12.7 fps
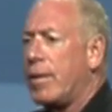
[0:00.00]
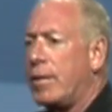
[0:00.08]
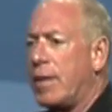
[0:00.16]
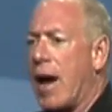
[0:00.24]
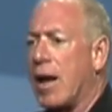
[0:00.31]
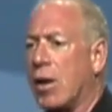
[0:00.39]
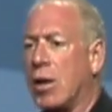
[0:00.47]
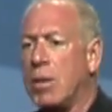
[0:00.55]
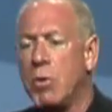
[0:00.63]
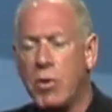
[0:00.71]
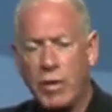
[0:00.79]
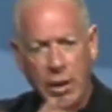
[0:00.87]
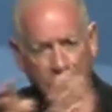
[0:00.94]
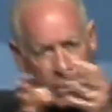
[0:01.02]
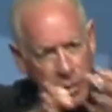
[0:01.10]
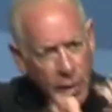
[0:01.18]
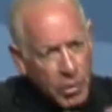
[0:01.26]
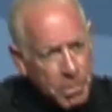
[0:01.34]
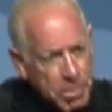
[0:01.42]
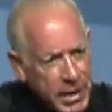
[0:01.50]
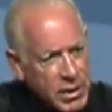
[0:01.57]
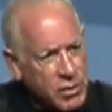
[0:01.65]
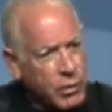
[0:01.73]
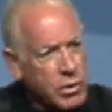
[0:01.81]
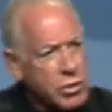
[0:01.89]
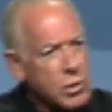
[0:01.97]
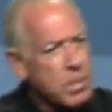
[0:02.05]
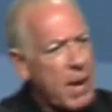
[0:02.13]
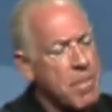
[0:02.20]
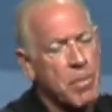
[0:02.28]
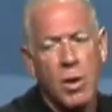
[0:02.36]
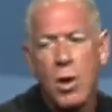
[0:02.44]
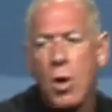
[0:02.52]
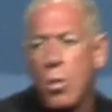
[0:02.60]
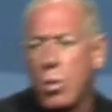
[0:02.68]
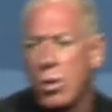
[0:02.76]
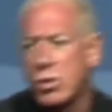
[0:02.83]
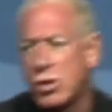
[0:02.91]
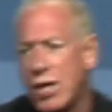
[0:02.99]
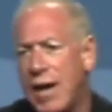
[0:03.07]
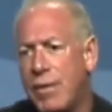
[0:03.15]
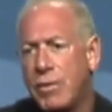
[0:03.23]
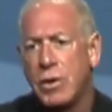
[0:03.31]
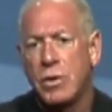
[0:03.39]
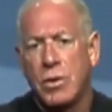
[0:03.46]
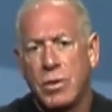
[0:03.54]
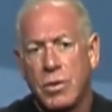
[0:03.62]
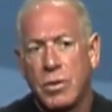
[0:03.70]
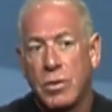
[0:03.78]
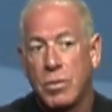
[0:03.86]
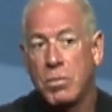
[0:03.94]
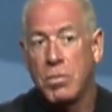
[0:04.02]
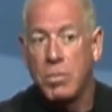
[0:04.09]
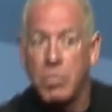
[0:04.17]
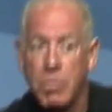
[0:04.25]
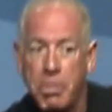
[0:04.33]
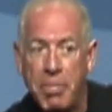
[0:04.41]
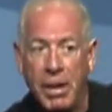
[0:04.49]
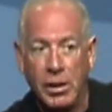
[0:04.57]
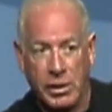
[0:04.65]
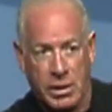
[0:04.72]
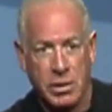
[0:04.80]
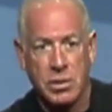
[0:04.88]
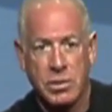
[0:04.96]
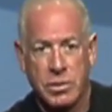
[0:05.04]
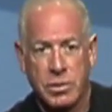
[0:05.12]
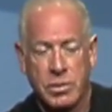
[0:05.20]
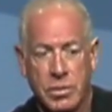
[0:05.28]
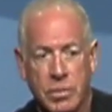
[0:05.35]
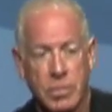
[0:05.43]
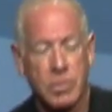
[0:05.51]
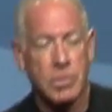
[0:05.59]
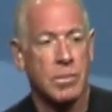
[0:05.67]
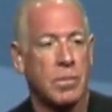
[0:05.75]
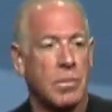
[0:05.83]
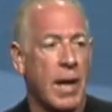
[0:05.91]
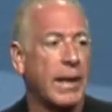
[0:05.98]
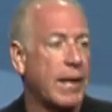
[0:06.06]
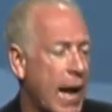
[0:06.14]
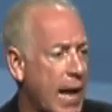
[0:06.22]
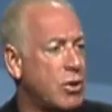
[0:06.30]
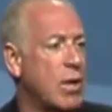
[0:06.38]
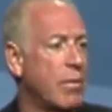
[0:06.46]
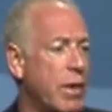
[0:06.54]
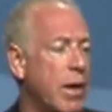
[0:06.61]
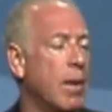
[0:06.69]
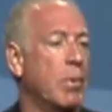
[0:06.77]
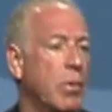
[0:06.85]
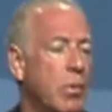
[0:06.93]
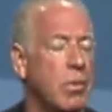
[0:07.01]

not only moving, you know, bits versus paper, we'll save billions. I actually have the number.